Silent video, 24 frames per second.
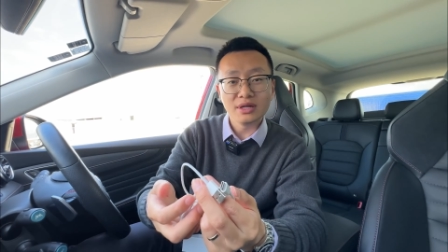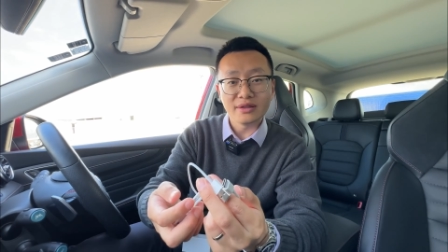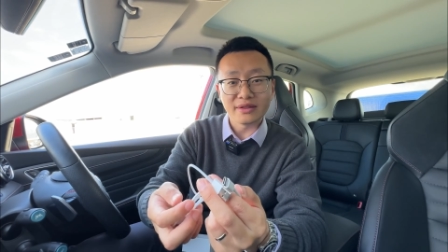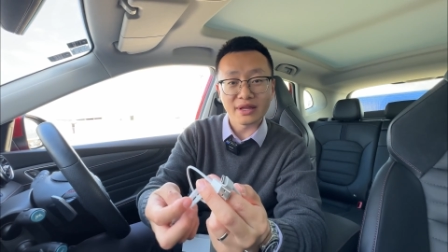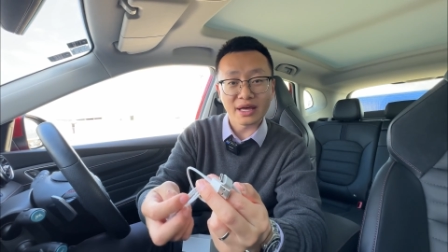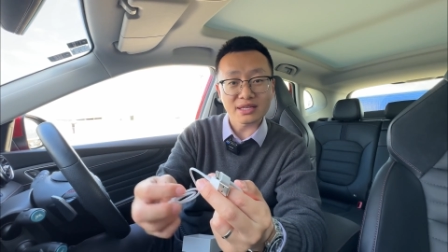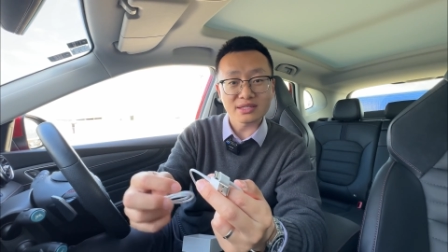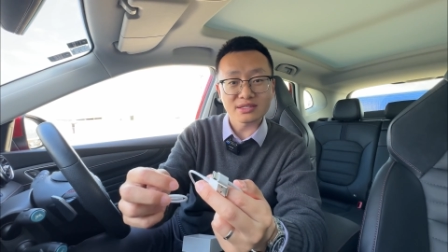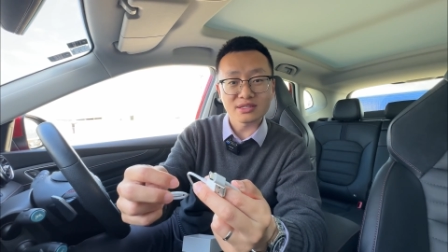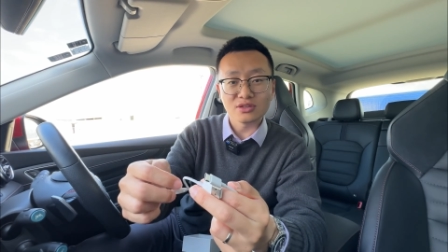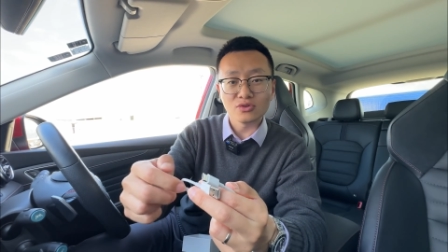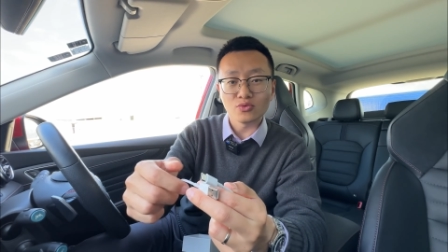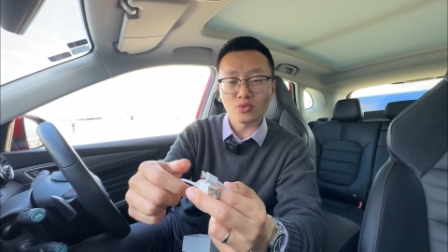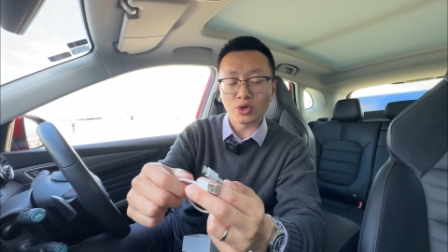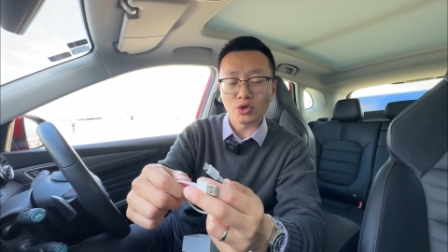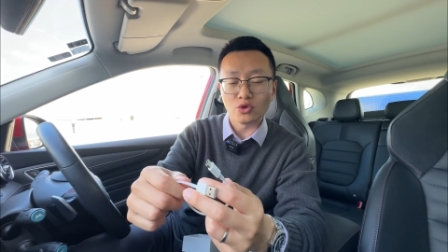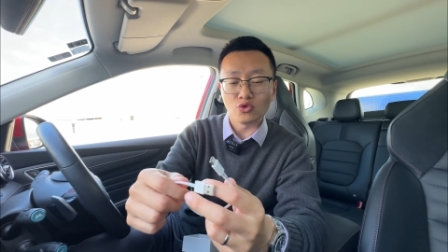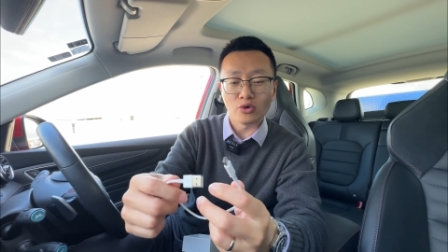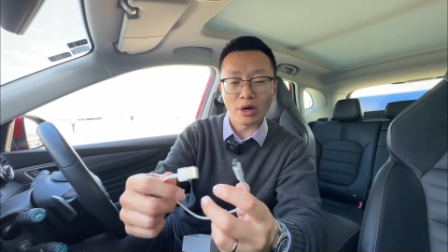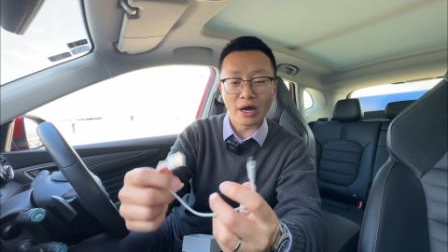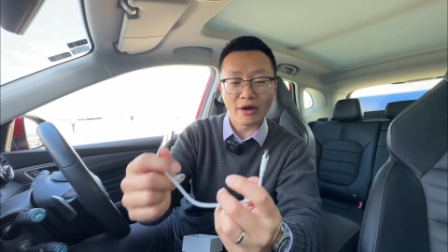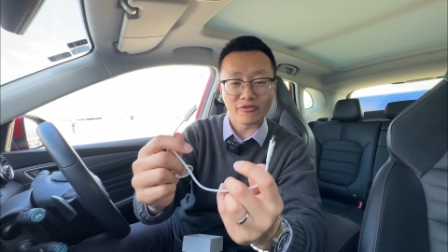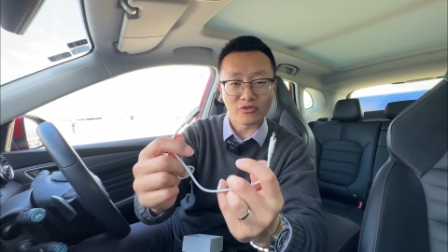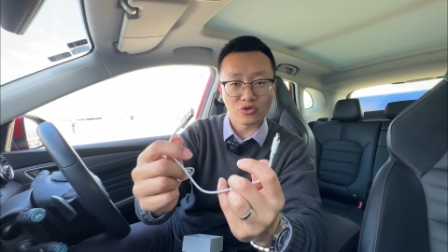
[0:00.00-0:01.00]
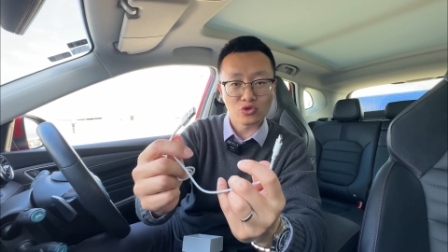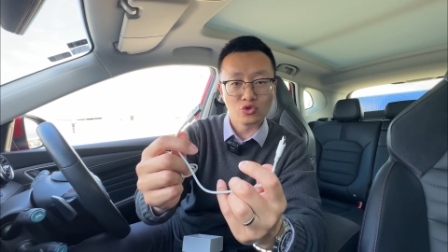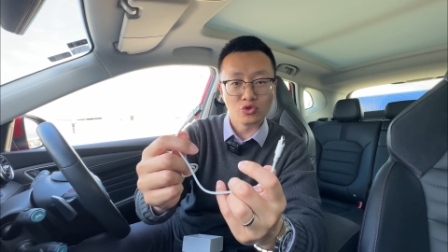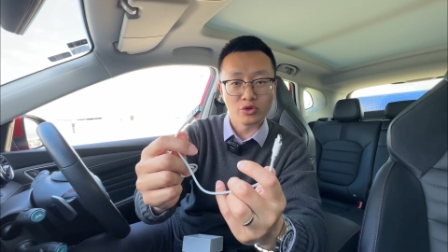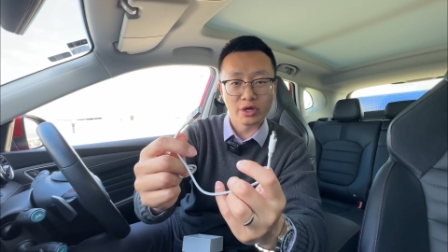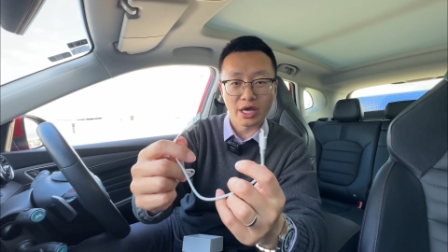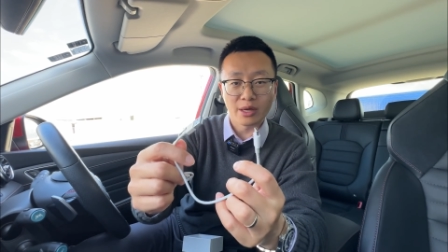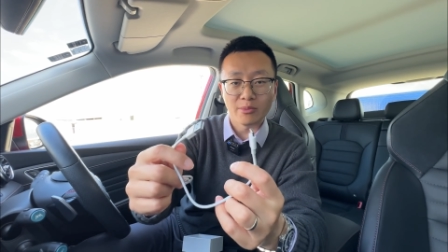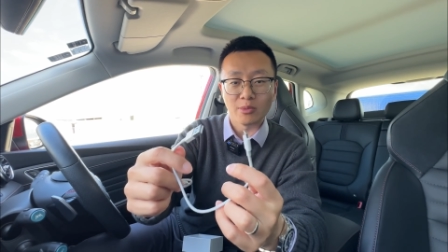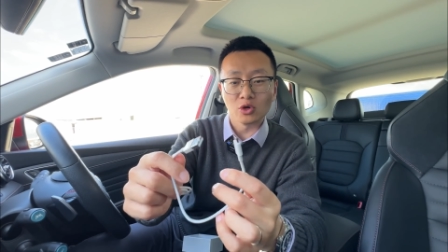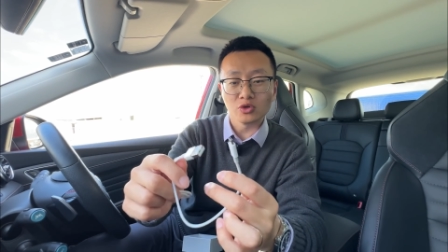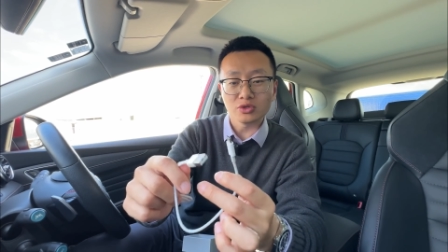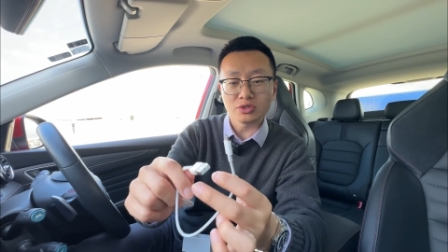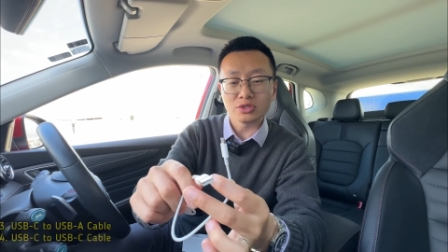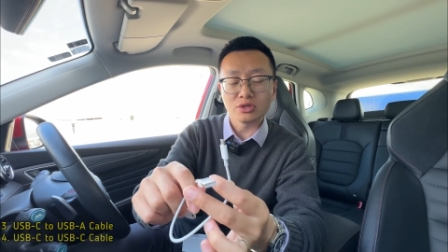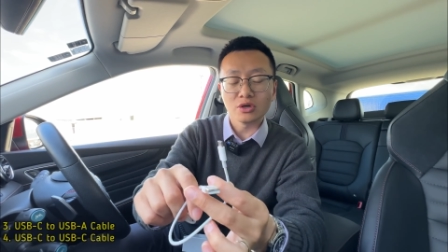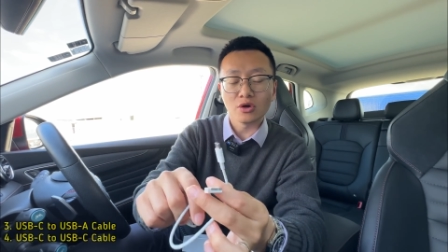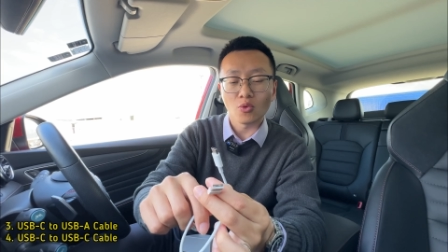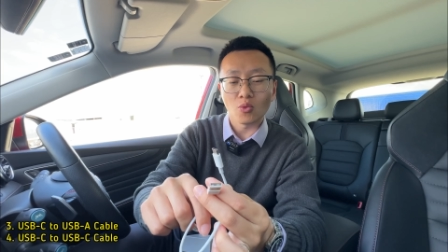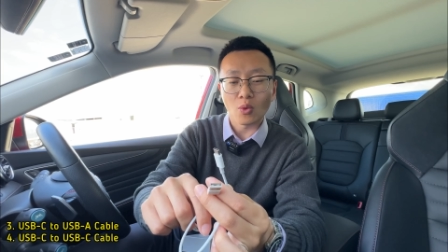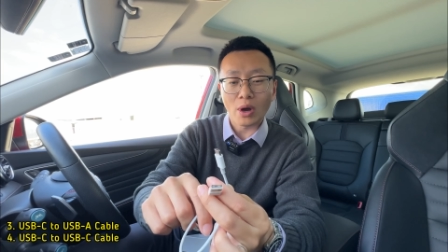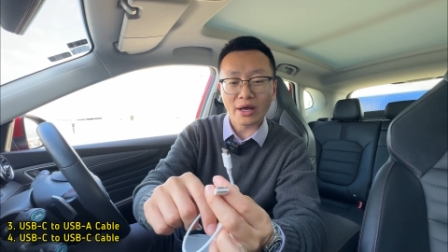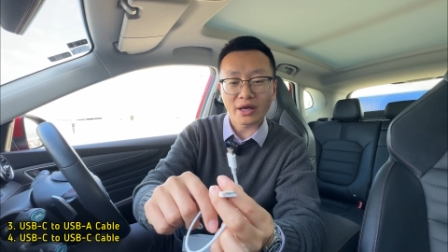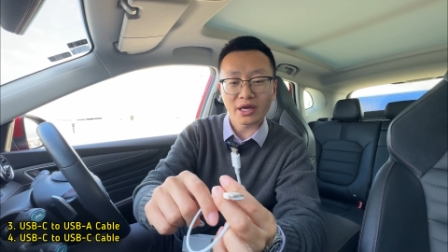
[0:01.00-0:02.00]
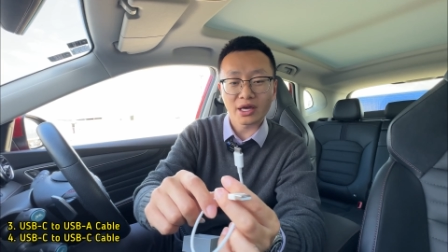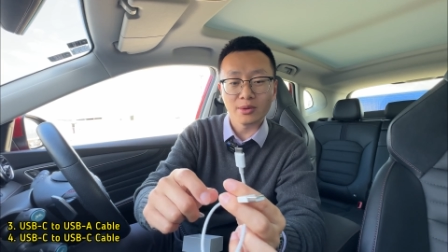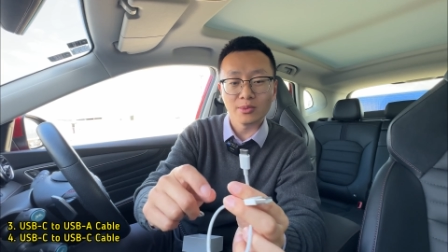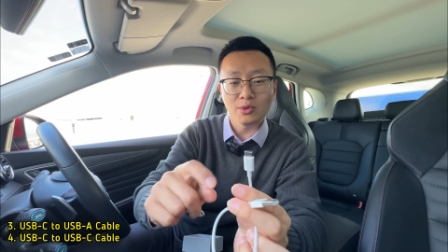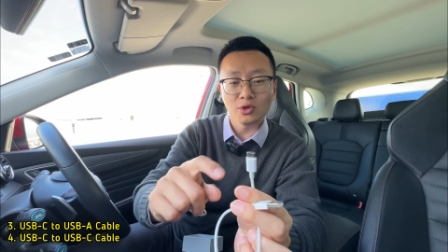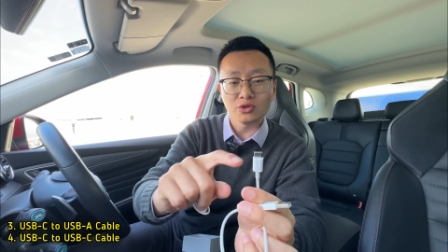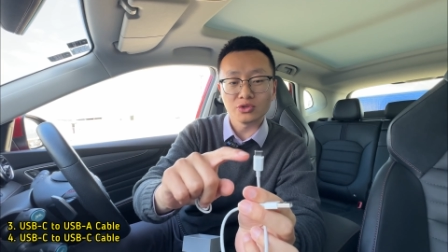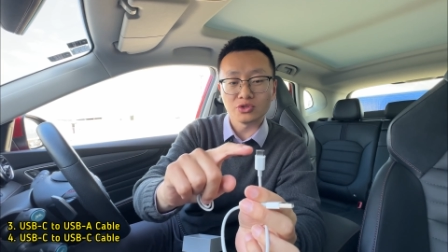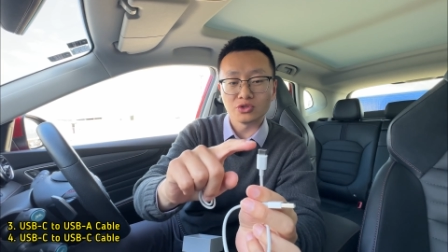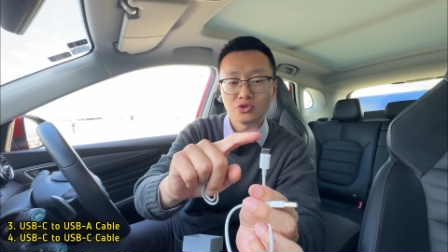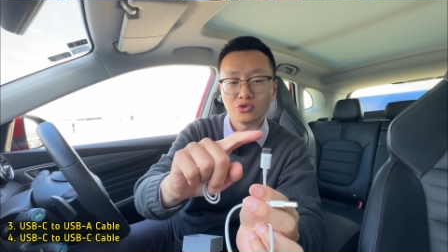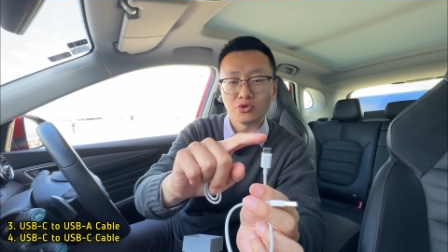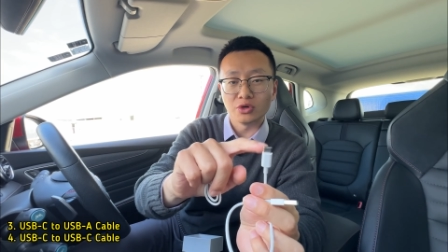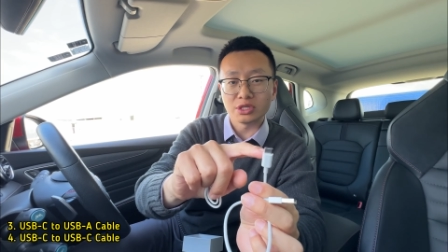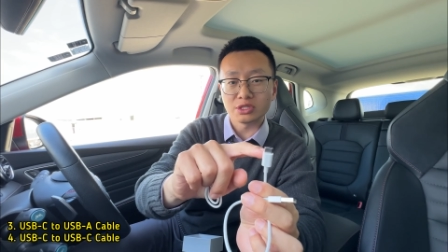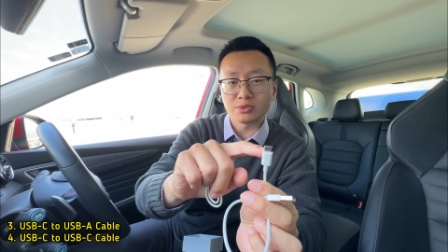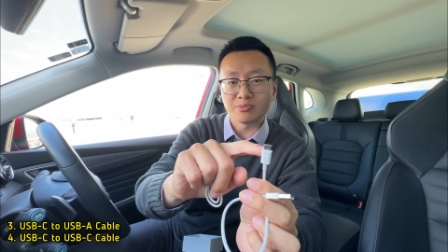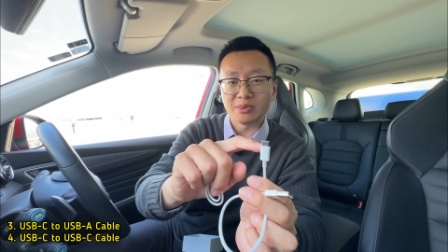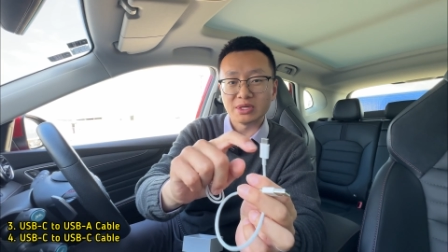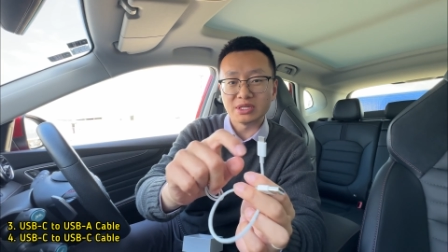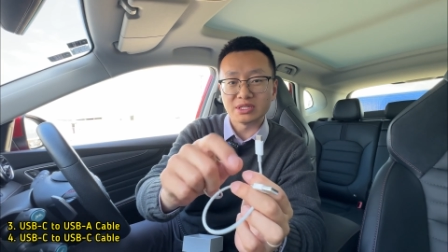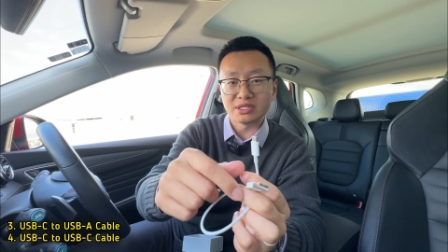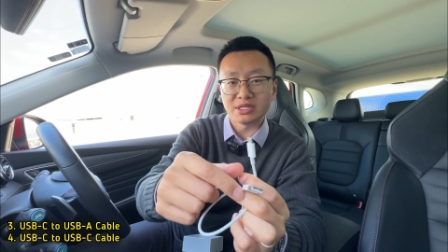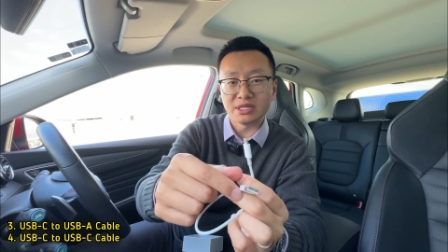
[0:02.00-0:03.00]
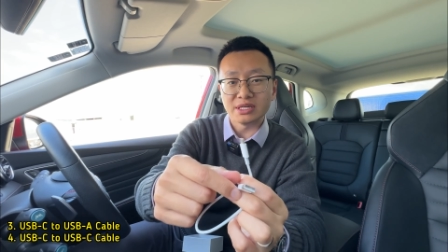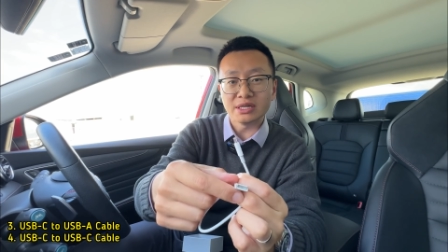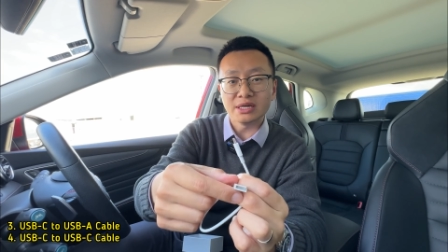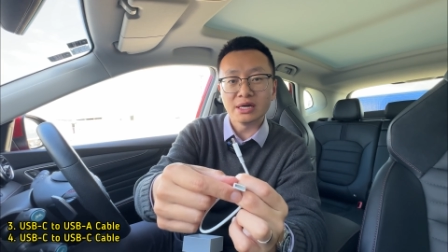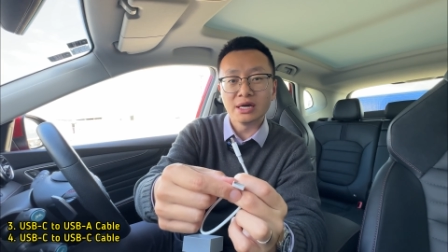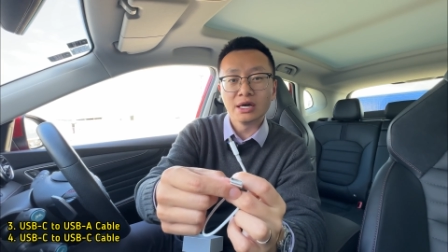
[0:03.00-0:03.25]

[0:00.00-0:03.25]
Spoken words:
Next, we do have 2 cables. One cable is USB-C